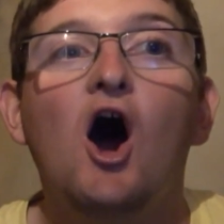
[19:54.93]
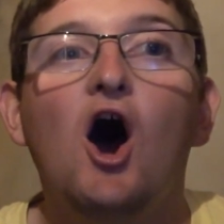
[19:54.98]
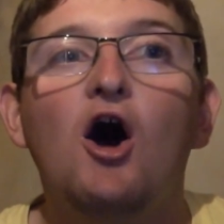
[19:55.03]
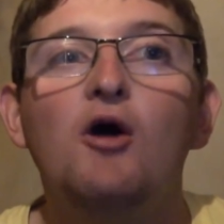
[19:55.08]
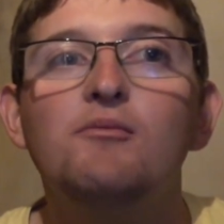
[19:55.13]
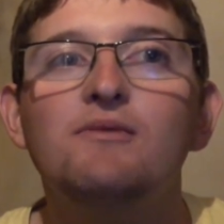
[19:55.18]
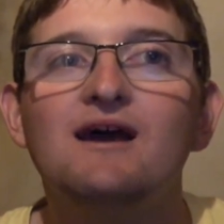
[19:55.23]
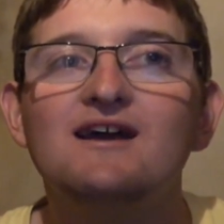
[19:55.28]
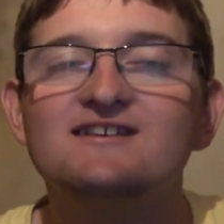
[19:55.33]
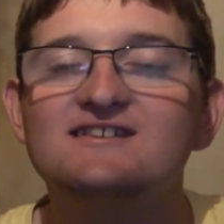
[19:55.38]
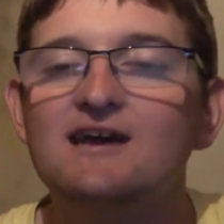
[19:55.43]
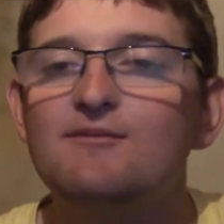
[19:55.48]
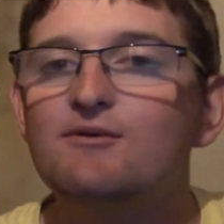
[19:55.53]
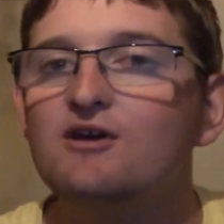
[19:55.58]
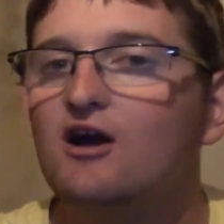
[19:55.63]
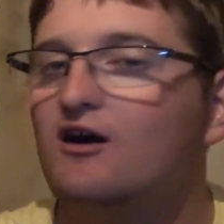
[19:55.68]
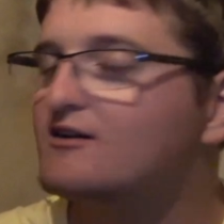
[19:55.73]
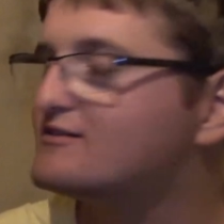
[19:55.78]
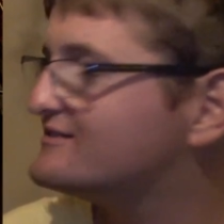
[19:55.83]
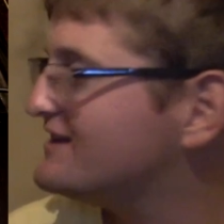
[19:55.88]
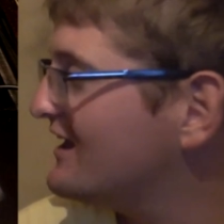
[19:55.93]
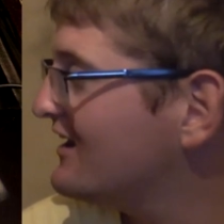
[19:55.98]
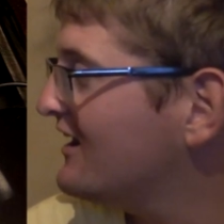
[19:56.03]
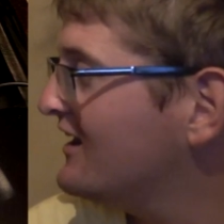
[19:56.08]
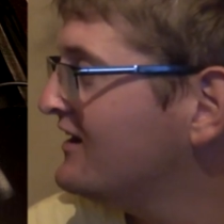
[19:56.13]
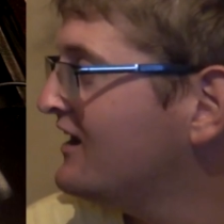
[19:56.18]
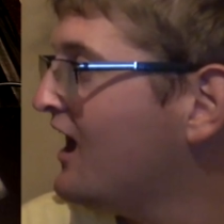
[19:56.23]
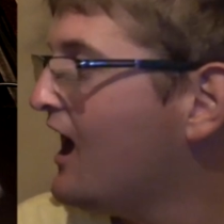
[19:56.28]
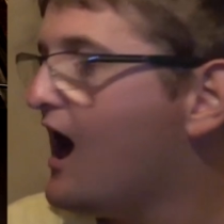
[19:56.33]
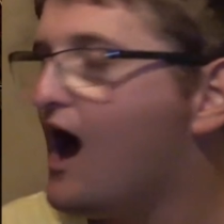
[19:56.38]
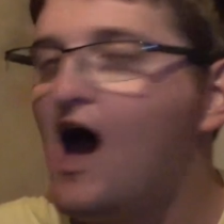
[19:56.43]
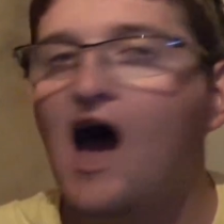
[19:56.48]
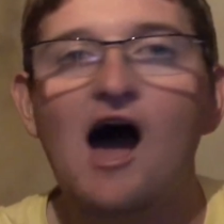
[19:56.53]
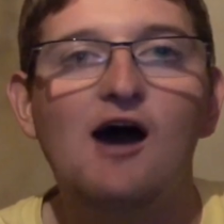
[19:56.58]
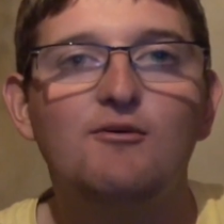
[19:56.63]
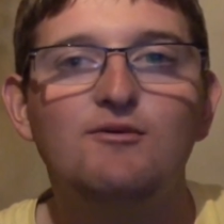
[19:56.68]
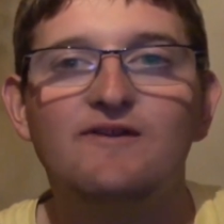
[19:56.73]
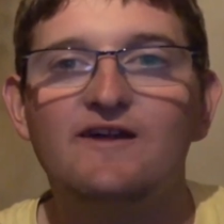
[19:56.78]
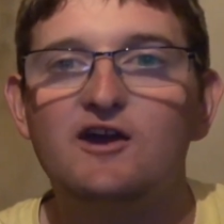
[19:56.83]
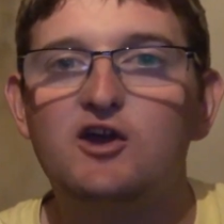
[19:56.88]
Up next then we got Dylan
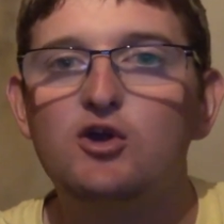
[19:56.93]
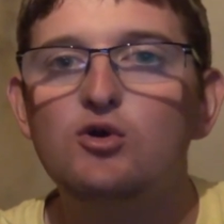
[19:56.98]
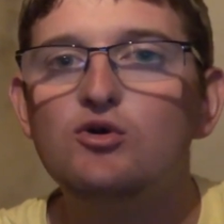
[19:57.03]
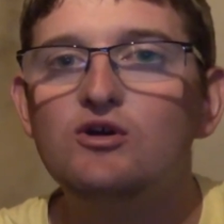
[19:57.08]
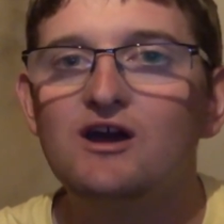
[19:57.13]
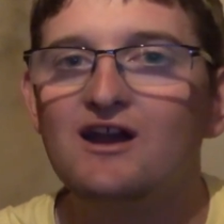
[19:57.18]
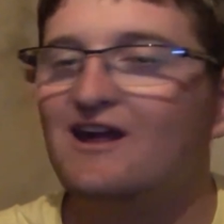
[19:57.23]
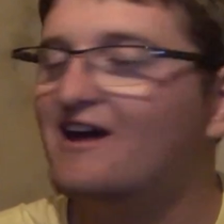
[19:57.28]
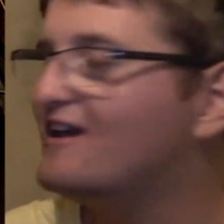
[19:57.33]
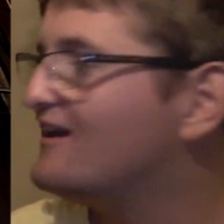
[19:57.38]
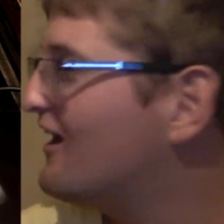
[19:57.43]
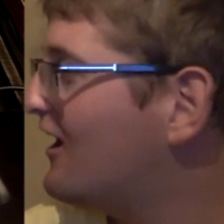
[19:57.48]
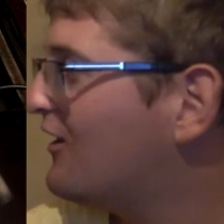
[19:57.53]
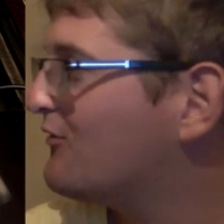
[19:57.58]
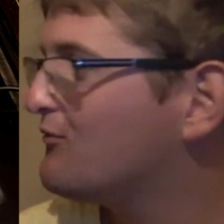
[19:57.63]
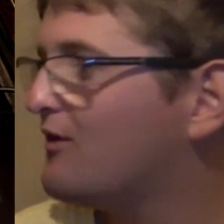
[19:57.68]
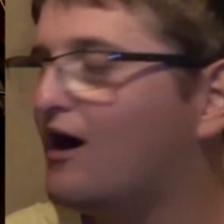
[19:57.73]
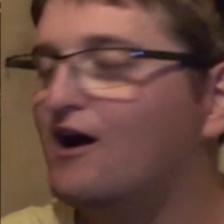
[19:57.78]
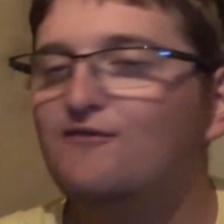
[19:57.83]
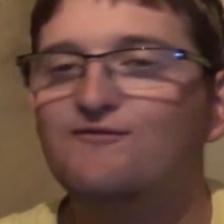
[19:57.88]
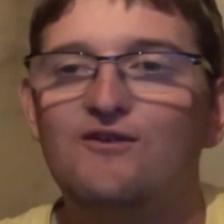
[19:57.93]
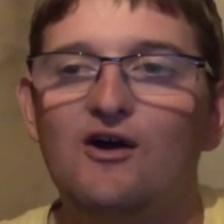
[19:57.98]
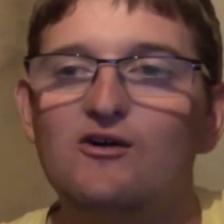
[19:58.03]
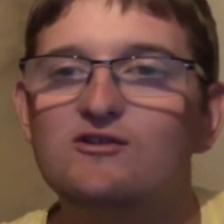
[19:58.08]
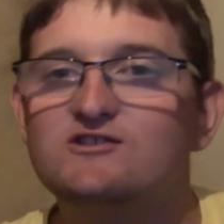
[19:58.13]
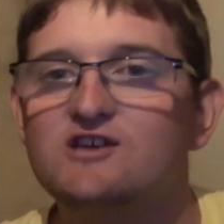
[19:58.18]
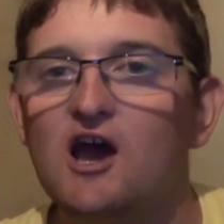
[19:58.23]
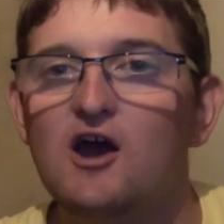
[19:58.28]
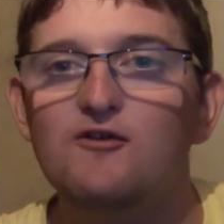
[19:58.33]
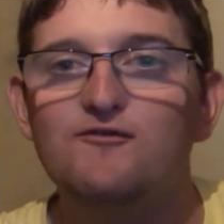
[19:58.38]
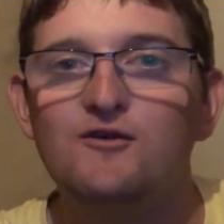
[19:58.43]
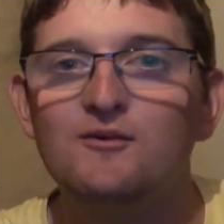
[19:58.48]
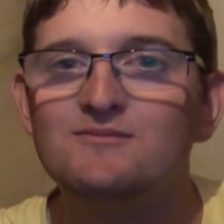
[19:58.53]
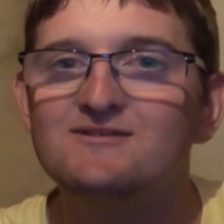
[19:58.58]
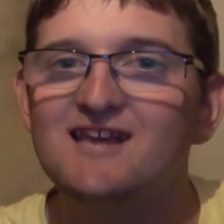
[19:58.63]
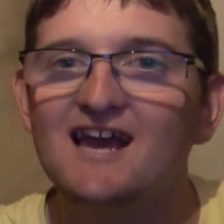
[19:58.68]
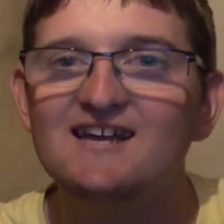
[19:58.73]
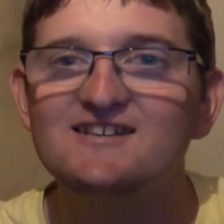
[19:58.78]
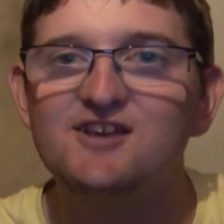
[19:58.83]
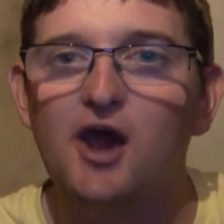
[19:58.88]
uh, with a Kukulin on ride photo from
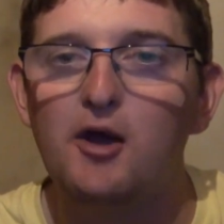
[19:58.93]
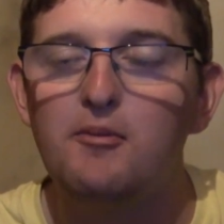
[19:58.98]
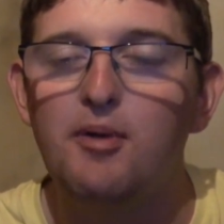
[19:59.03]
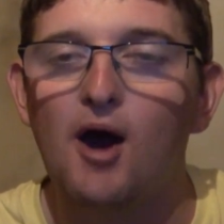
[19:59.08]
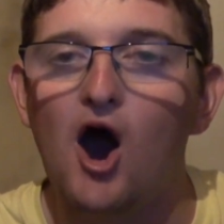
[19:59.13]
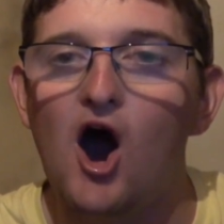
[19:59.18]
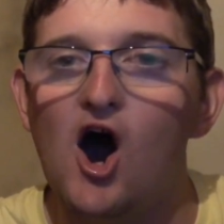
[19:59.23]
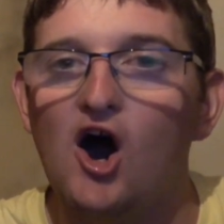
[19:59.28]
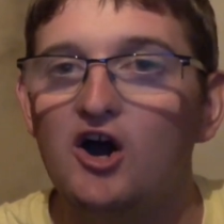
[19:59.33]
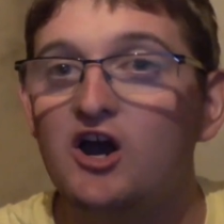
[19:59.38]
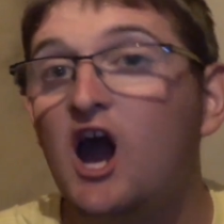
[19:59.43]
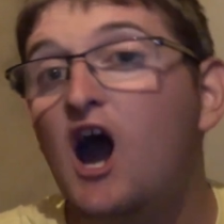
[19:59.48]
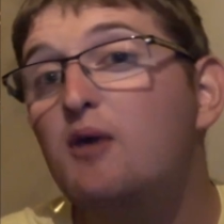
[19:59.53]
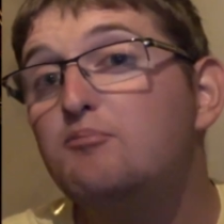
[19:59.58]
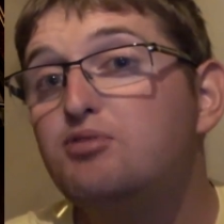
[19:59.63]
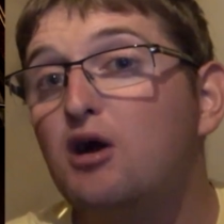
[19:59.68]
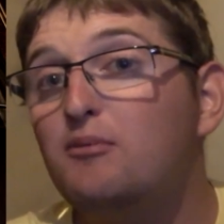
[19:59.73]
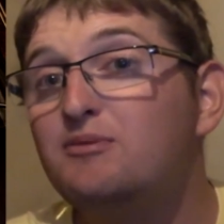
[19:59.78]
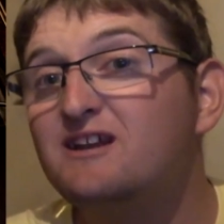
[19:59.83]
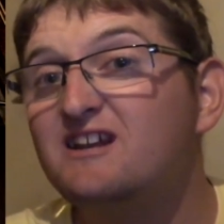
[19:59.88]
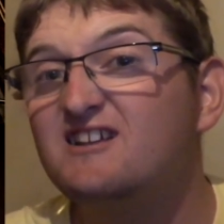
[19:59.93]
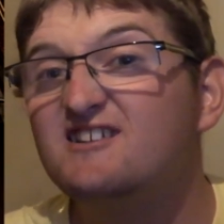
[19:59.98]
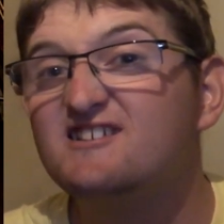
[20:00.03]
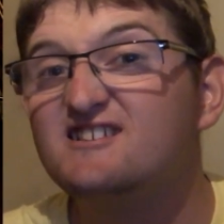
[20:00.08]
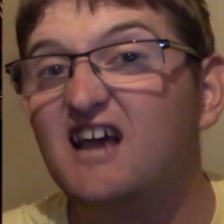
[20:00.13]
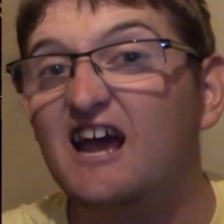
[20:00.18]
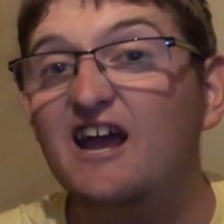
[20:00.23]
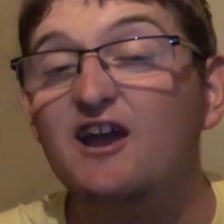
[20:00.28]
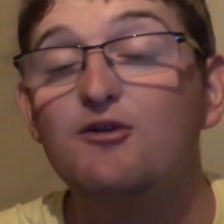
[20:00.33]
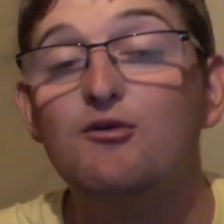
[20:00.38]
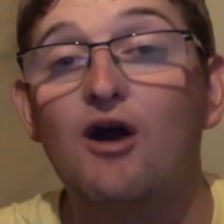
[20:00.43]
Tayto Park. Probably didn't say it